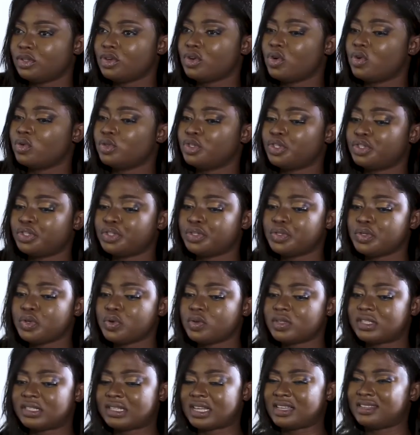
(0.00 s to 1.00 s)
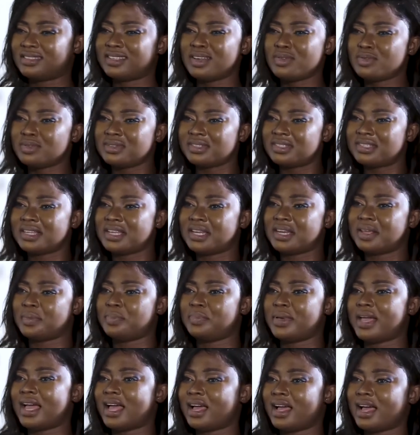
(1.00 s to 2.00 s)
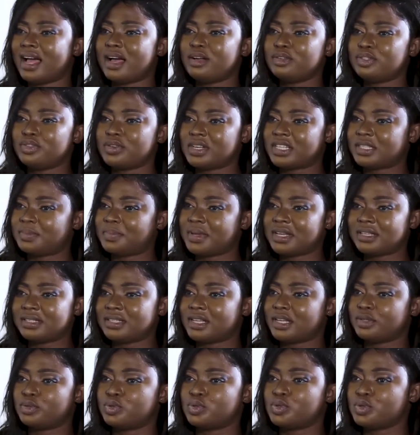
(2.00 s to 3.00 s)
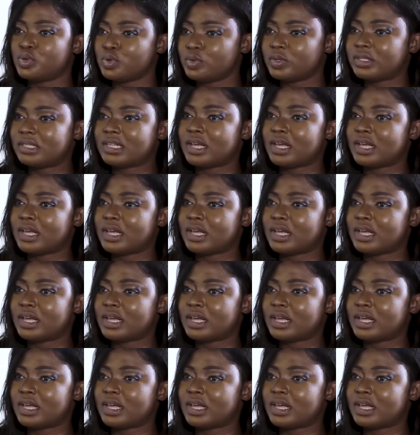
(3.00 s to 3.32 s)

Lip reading: No, you should know. Say, someone saying a pair, how do you expect her to know?